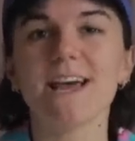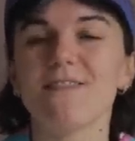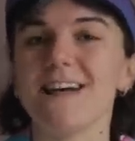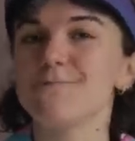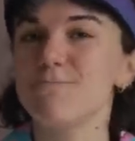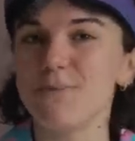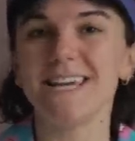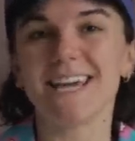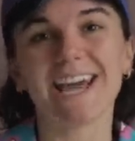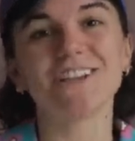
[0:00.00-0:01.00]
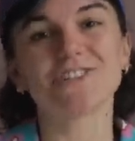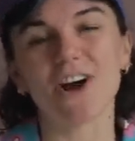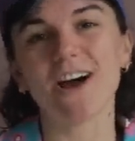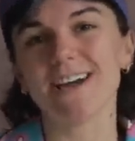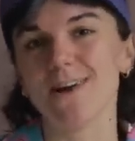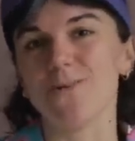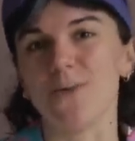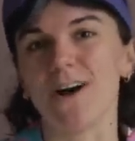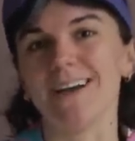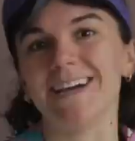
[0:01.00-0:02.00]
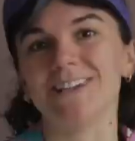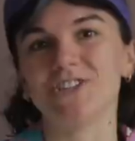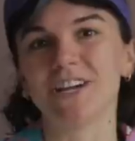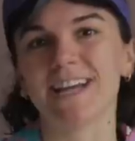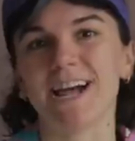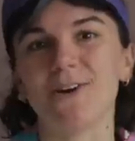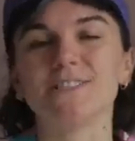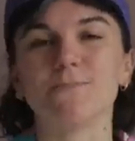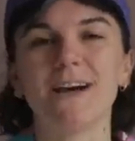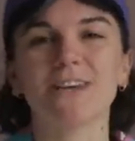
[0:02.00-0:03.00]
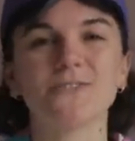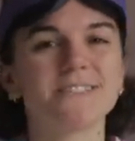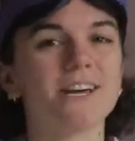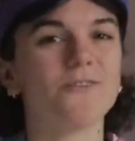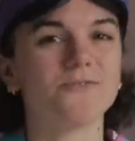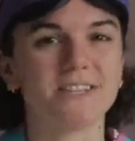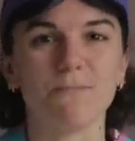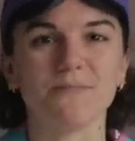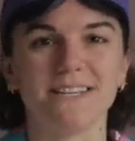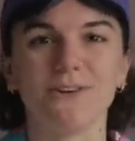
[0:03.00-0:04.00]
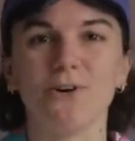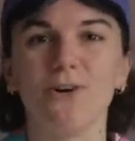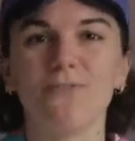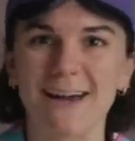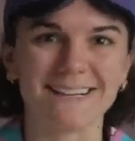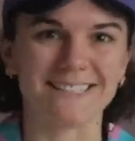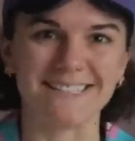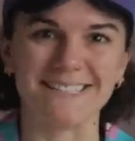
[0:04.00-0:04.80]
that's PHILY at checkout to bag yourself 10% off. Back to the